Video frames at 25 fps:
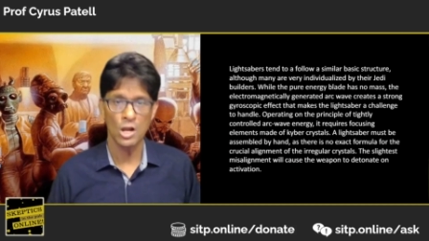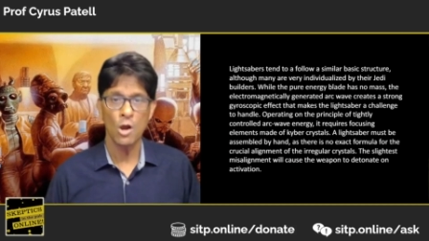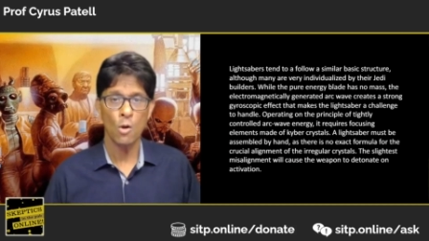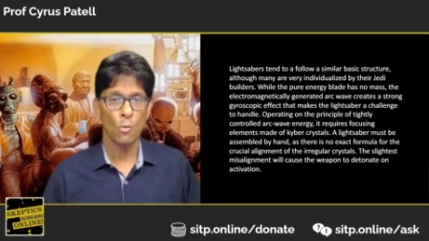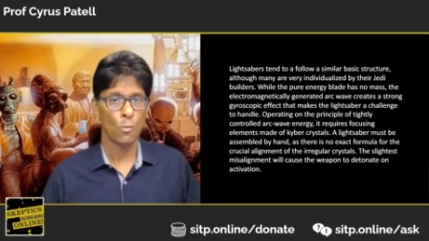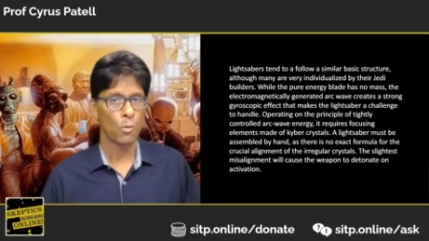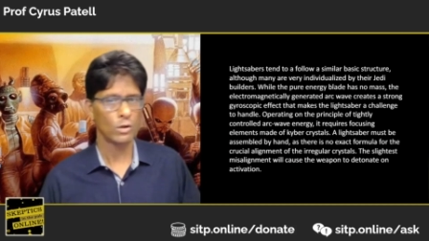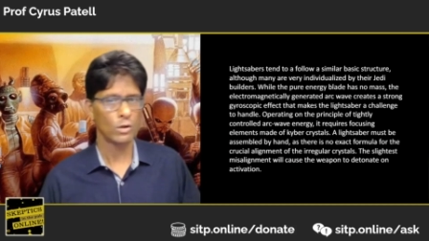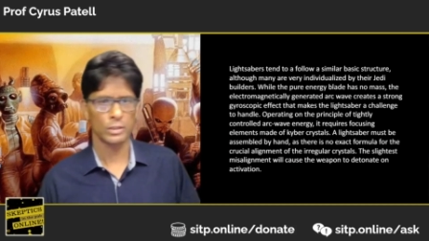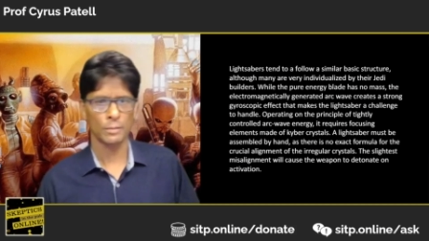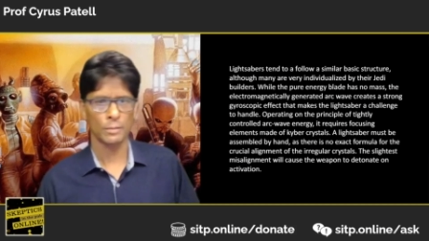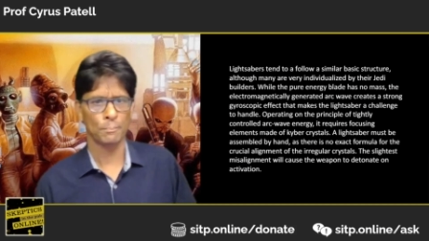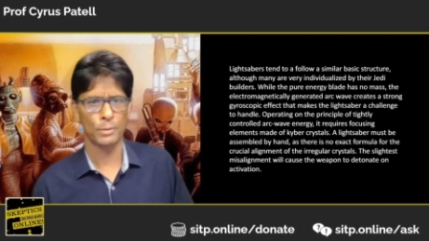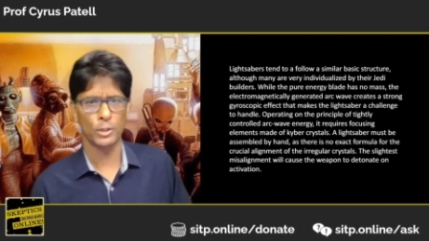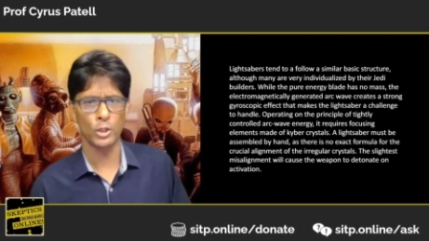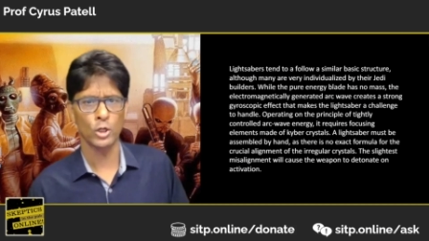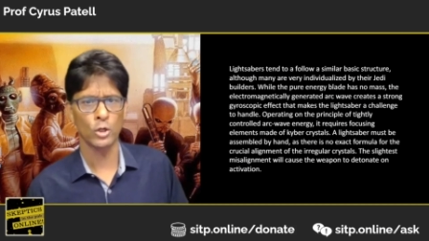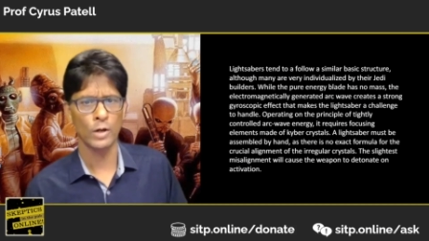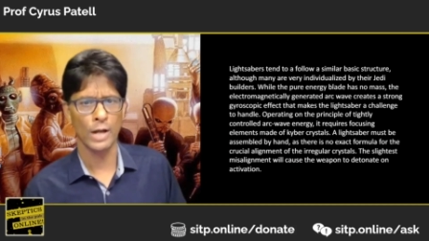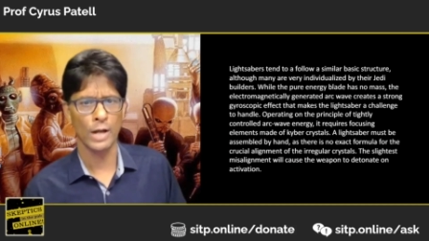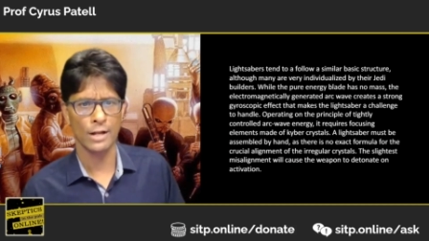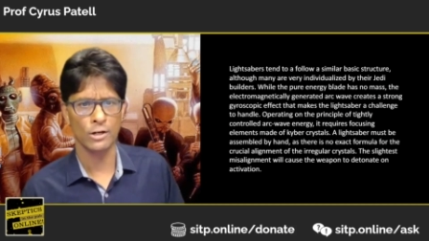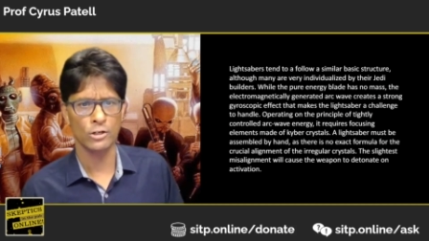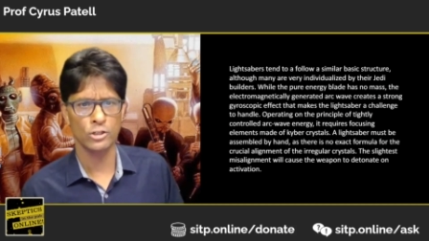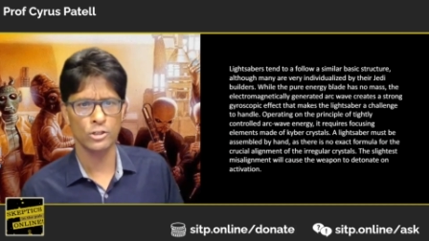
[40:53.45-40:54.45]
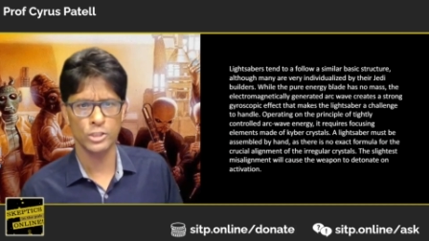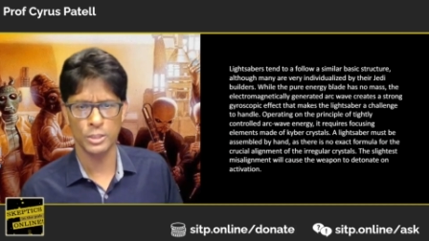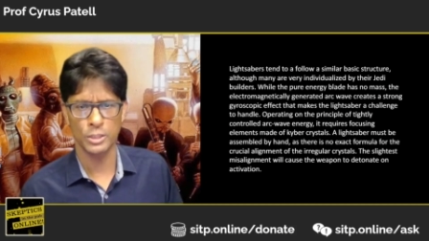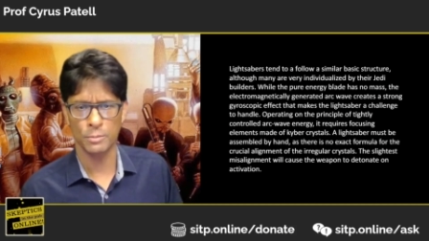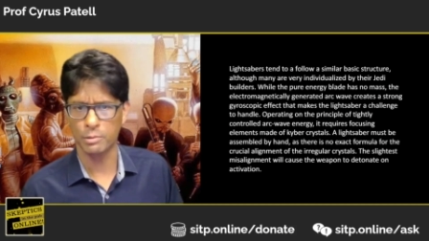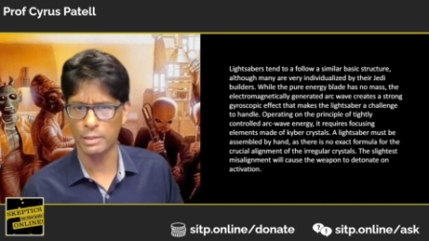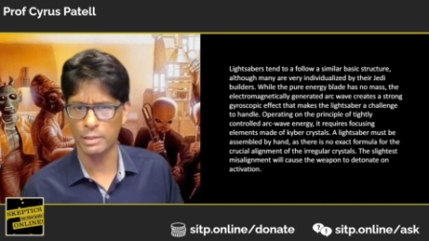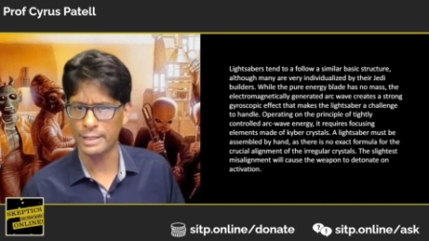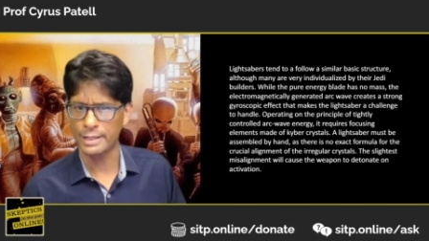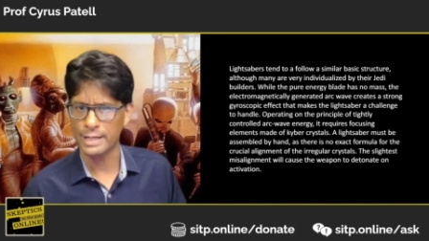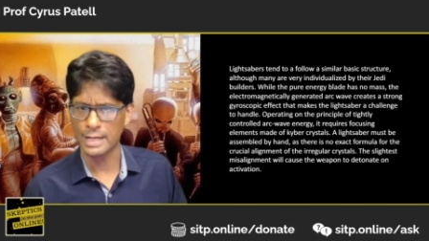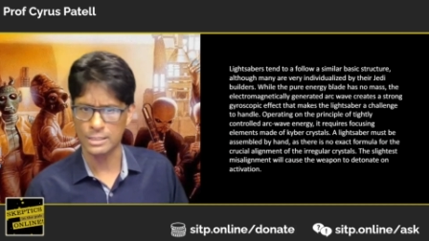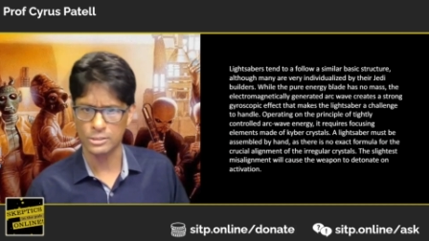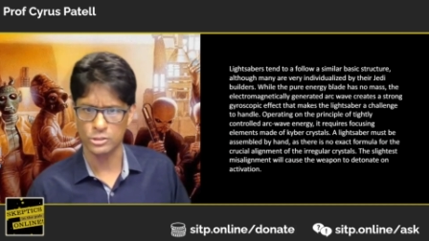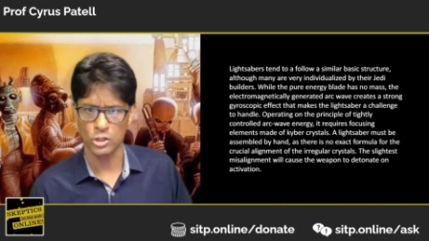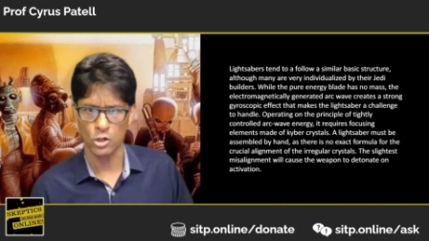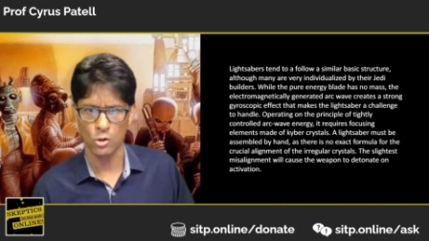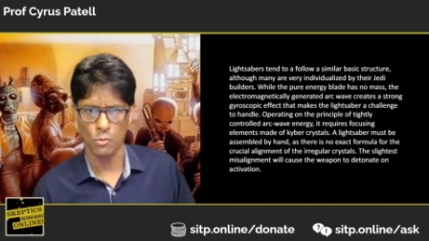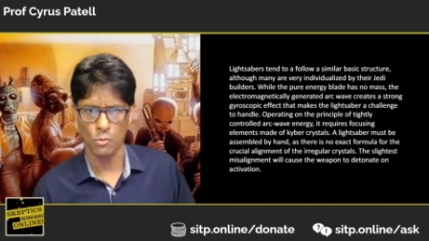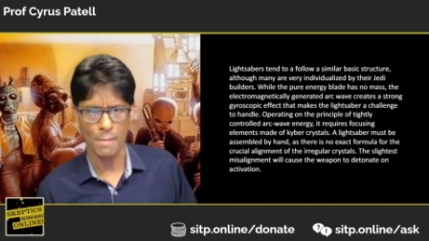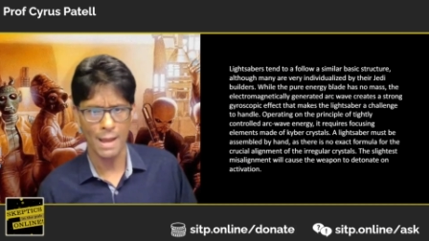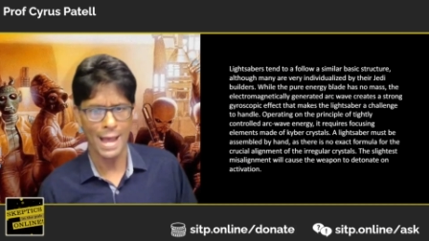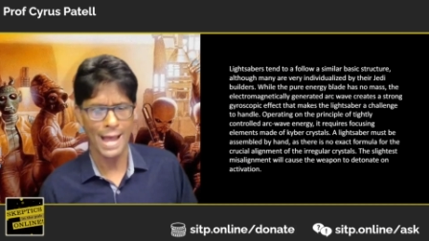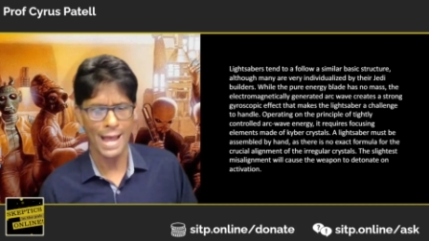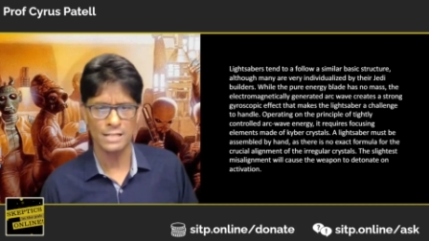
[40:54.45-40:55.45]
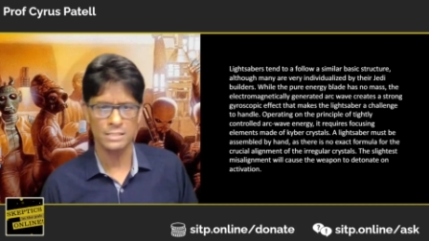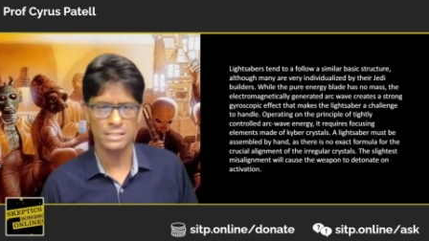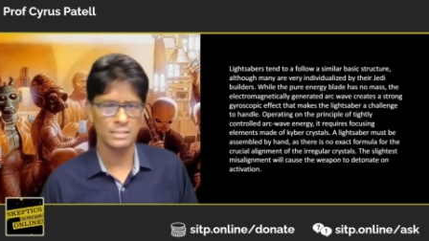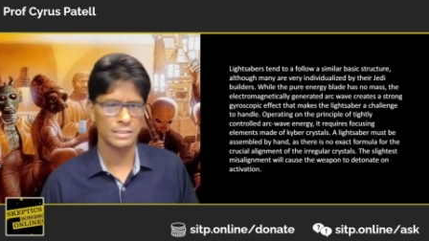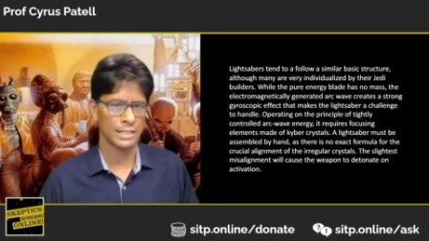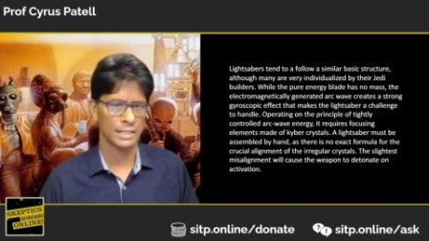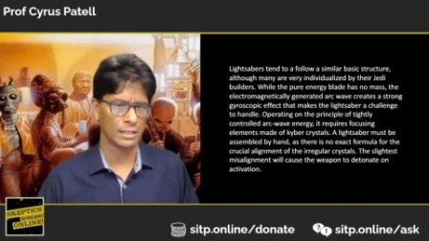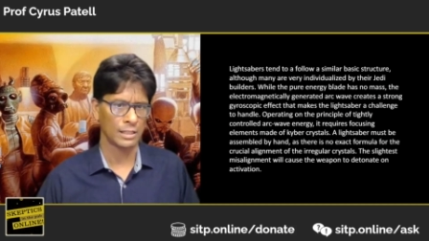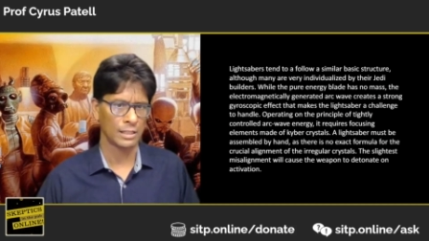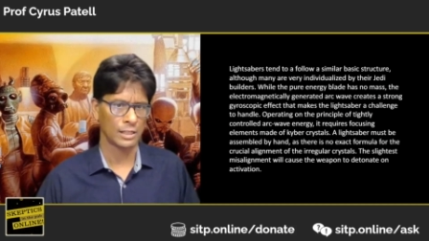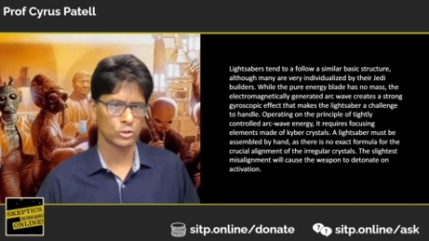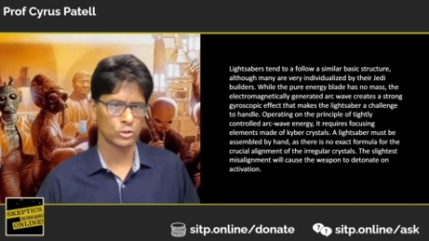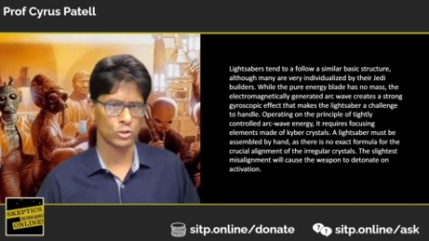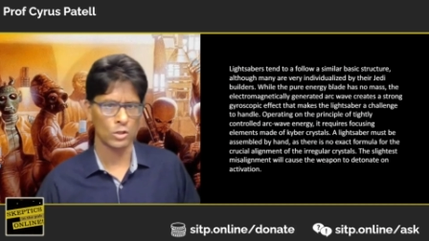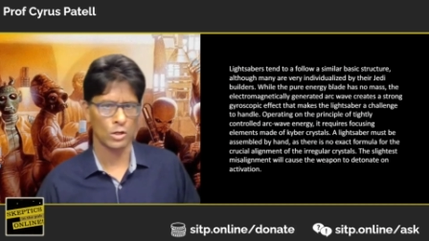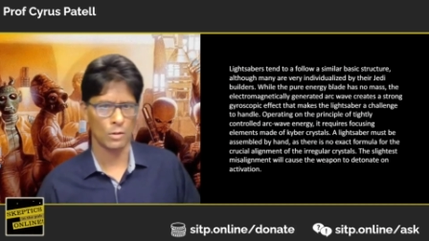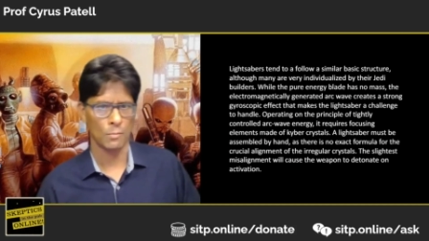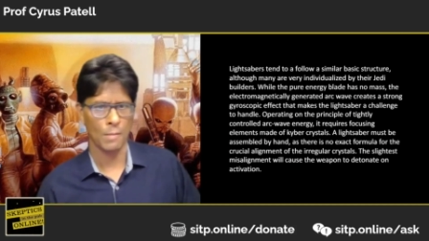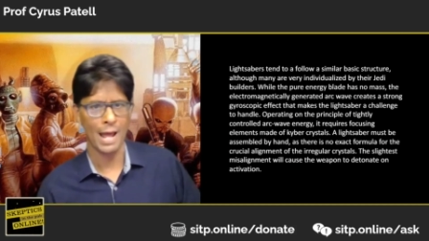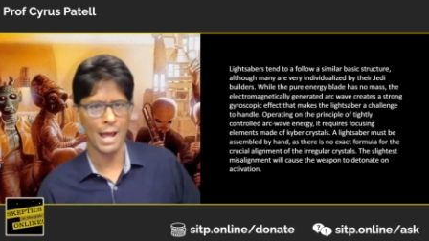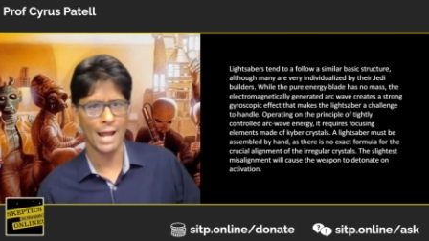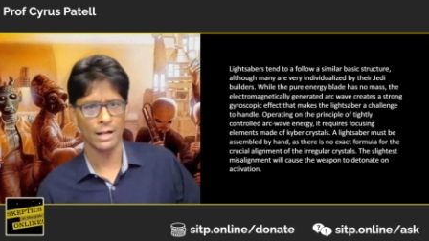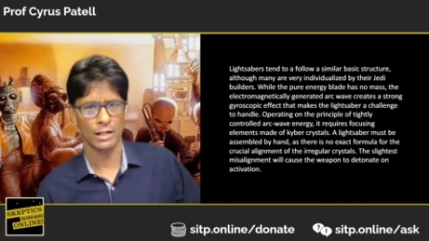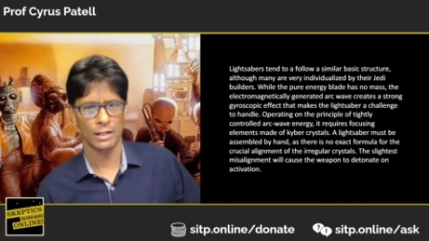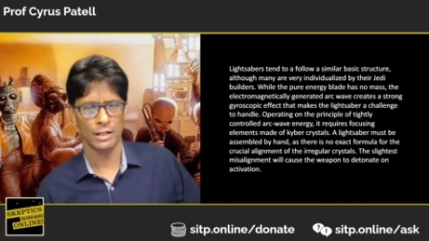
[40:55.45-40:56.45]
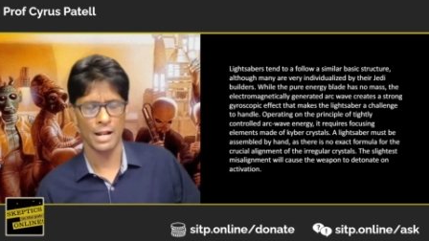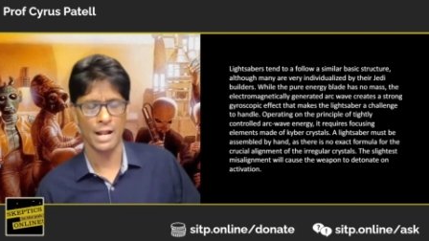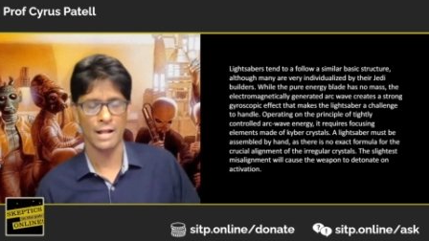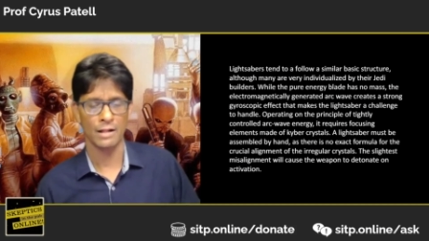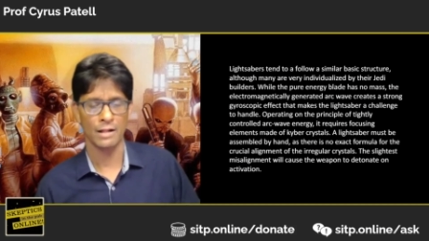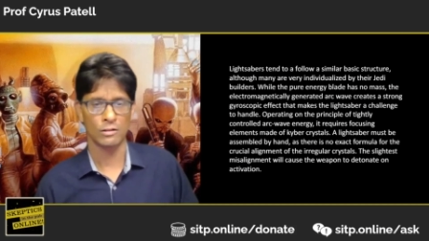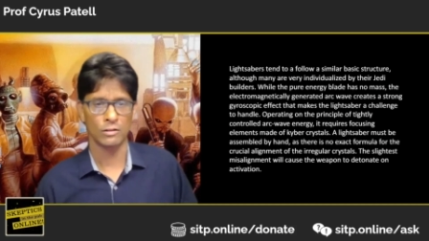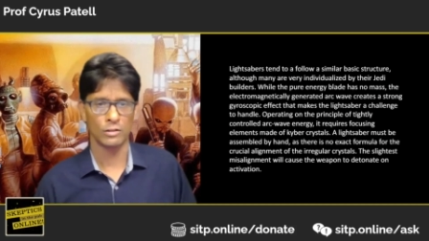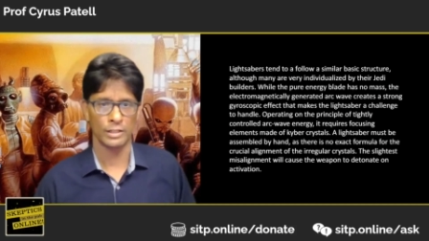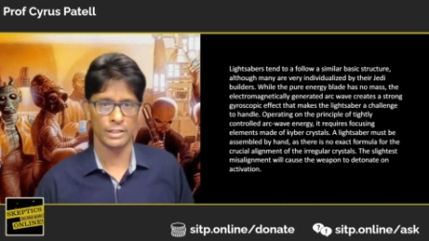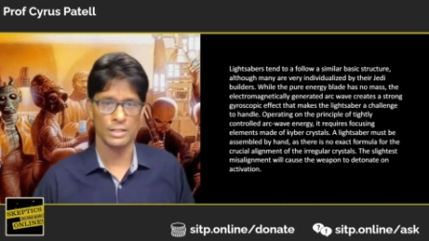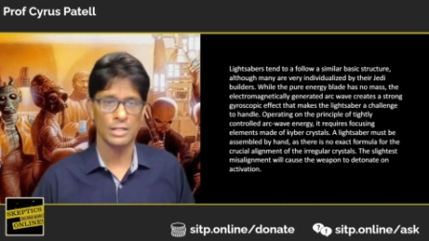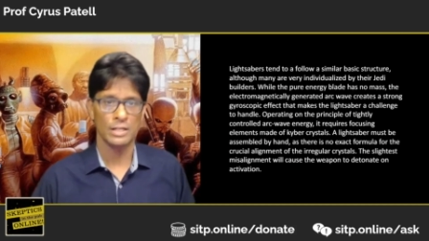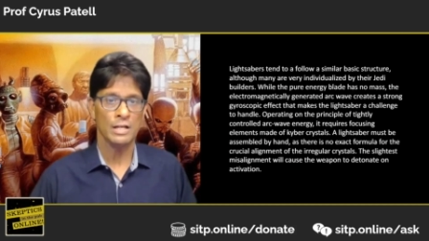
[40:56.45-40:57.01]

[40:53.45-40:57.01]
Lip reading: While the pure energy blade has no mass, the electromagnetically